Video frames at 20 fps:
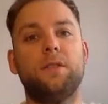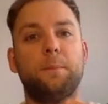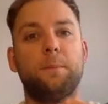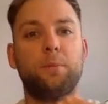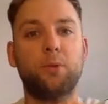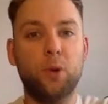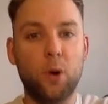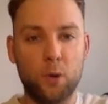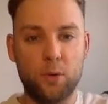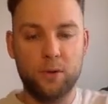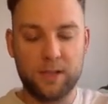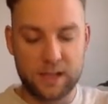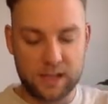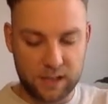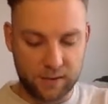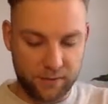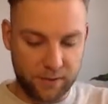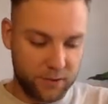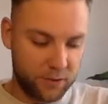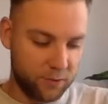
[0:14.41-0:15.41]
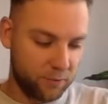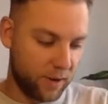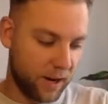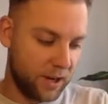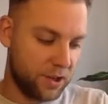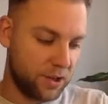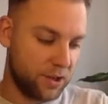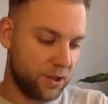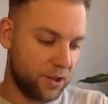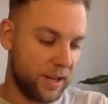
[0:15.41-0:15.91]
the process of
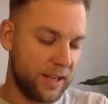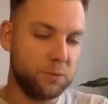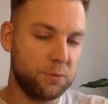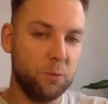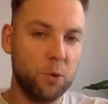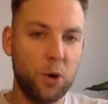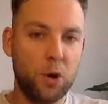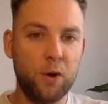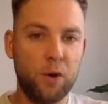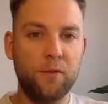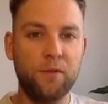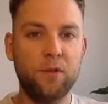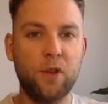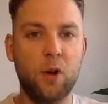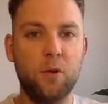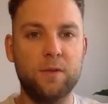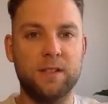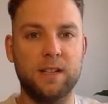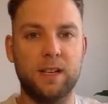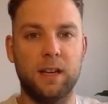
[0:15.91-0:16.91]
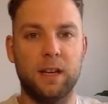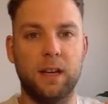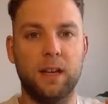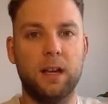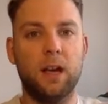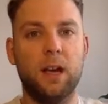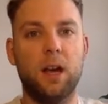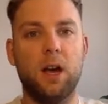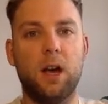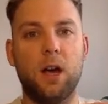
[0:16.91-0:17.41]
iteration, it's worth noting